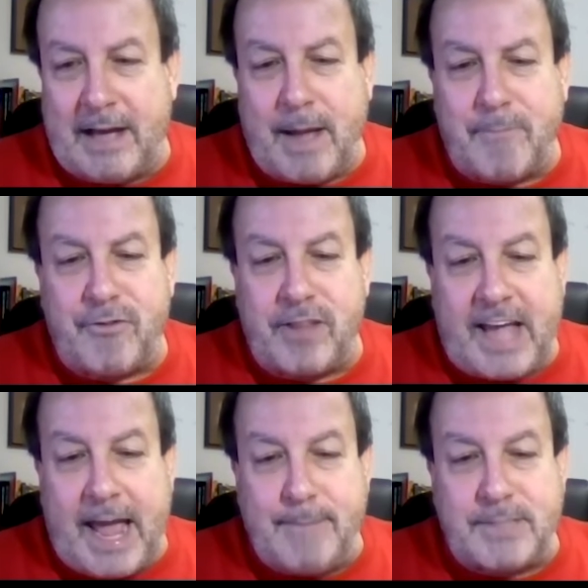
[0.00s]
for the
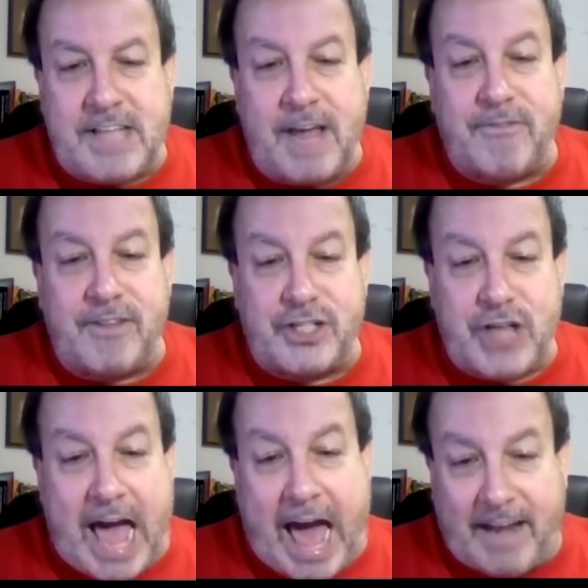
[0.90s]
game, stay for the
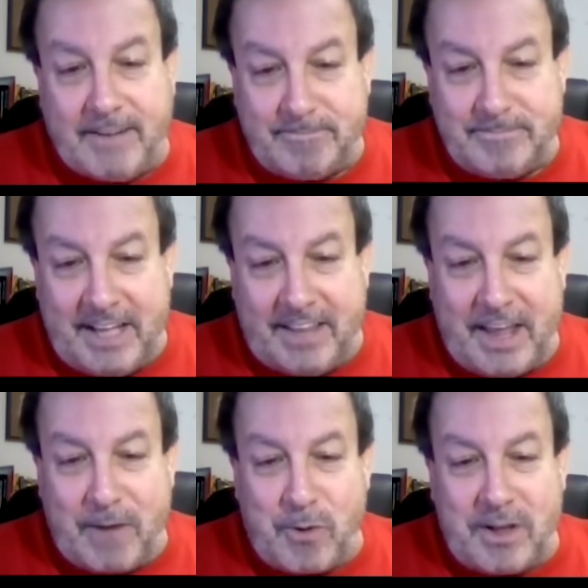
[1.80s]
chat. And
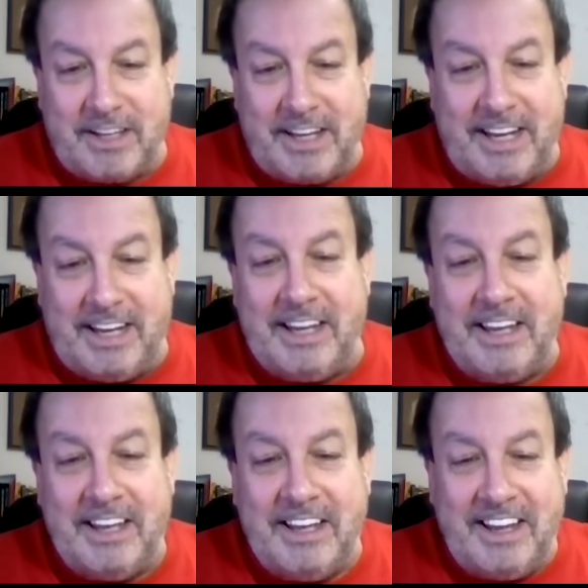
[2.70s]
they
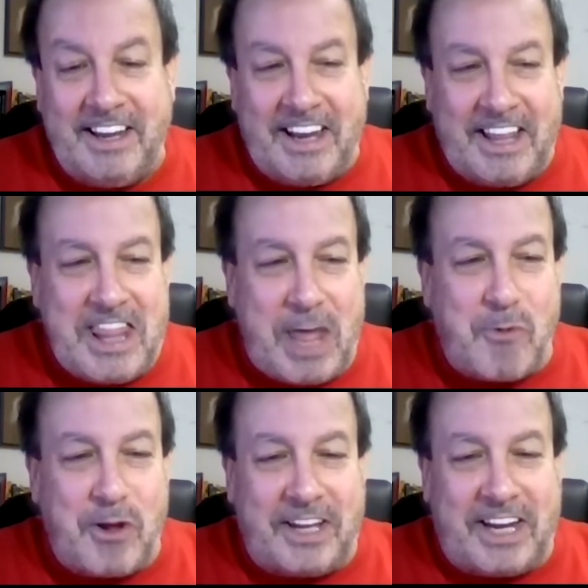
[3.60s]
really
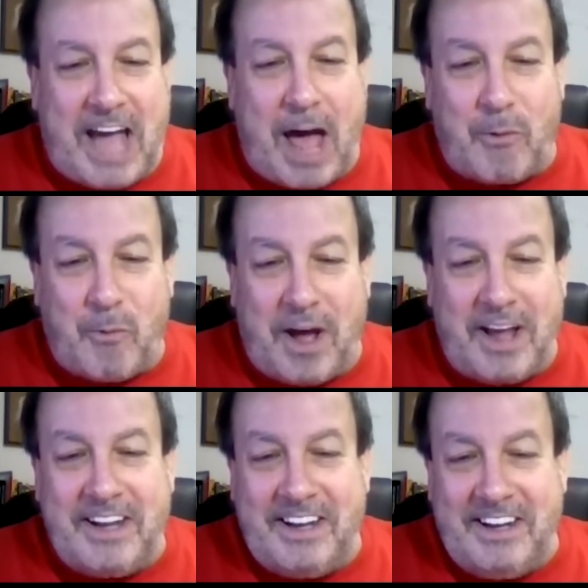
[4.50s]
got
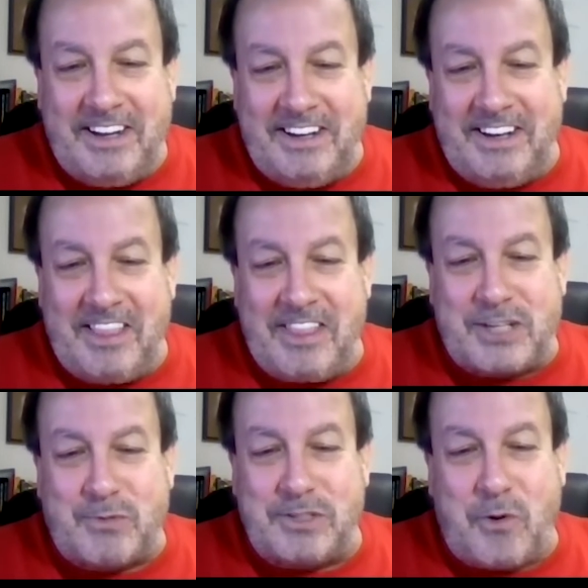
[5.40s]
what
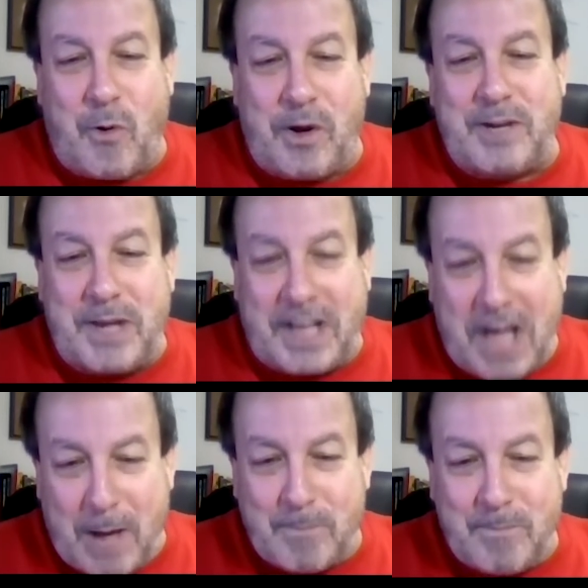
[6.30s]
this was going to
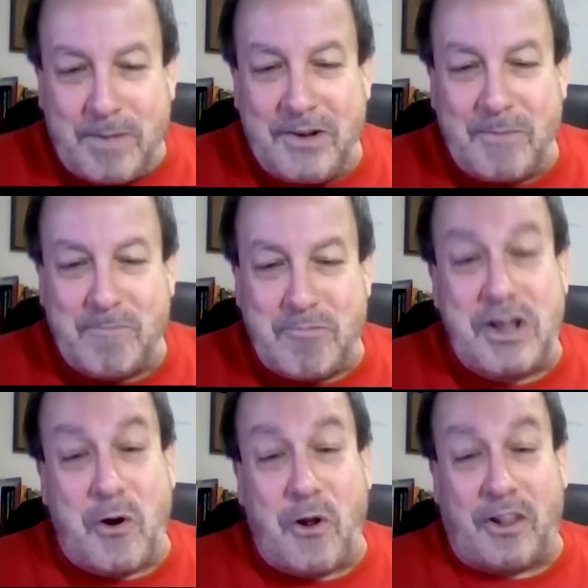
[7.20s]
become
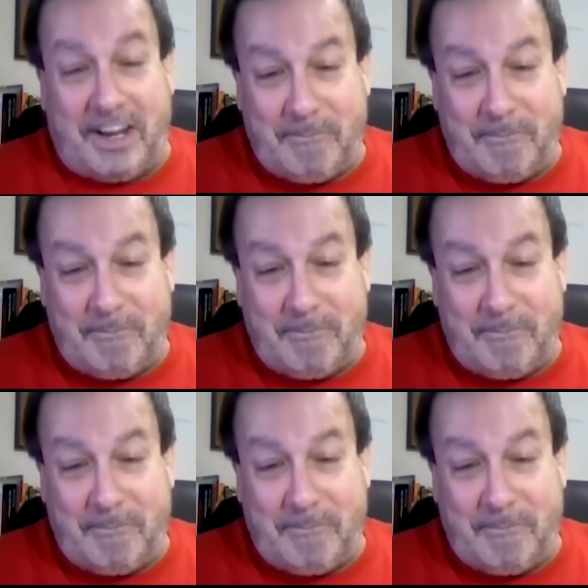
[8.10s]
pretty early.